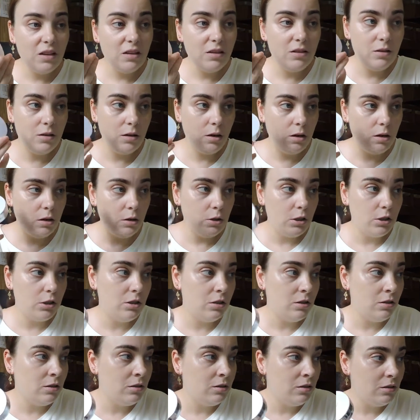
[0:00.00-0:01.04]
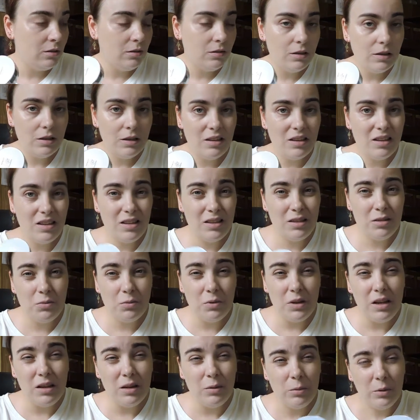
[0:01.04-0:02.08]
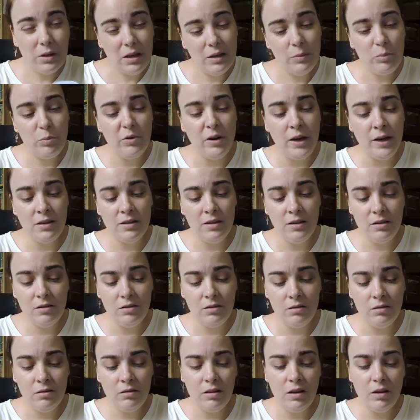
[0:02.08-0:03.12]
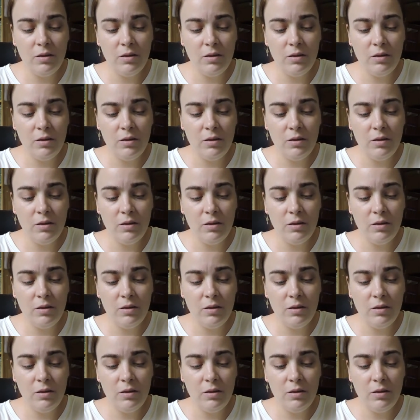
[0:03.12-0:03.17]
the cushion, it's really, really practical.